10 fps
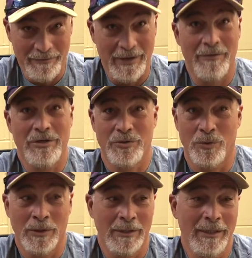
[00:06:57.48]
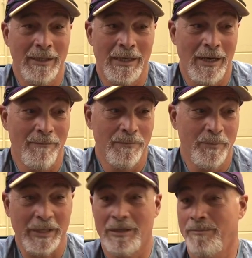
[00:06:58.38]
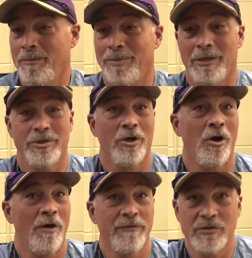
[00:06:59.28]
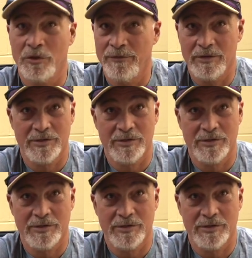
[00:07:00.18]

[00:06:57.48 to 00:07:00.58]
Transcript: very shortly. Picked up a bunch of offers over the